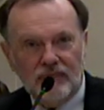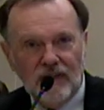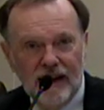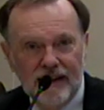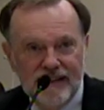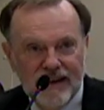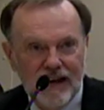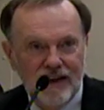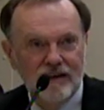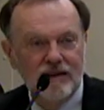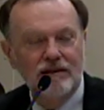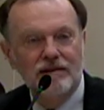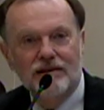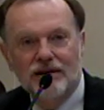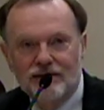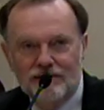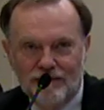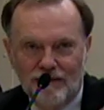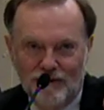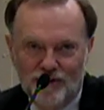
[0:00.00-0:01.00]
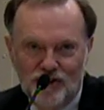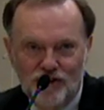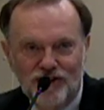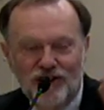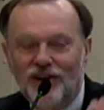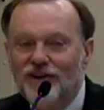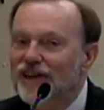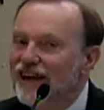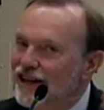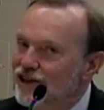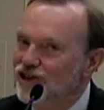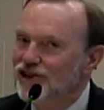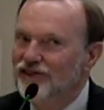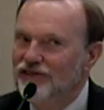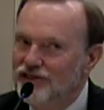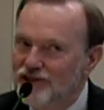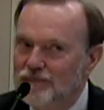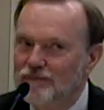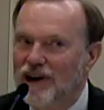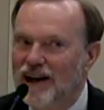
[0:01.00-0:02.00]
That you know the history
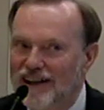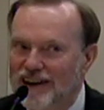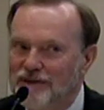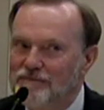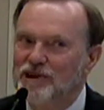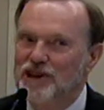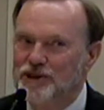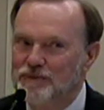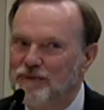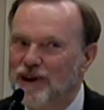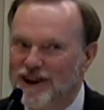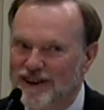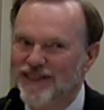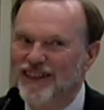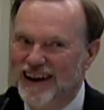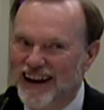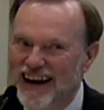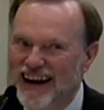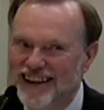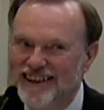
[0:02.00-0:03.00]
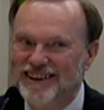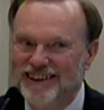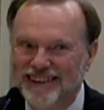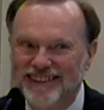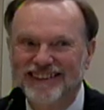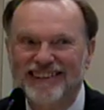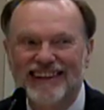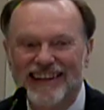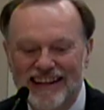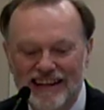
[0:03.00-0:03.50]
of Somalia much better than I do,